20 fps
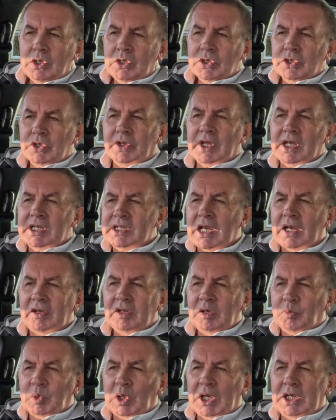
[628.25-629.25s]
So that's how
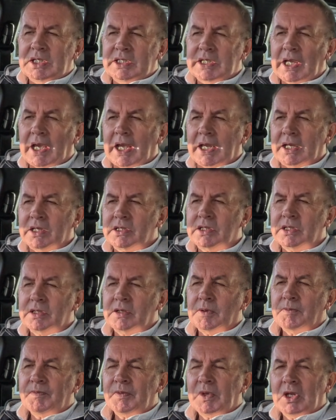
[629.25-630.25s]
you play text.
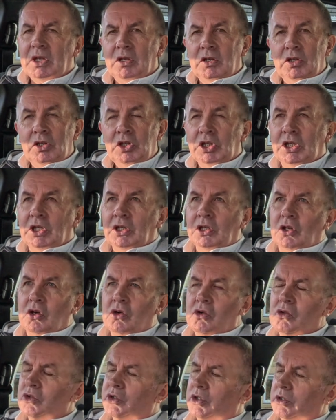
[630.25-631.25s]
You can
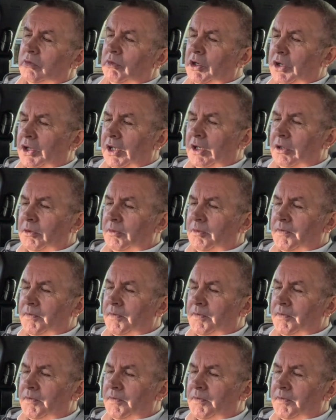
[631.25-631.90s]
call somebody.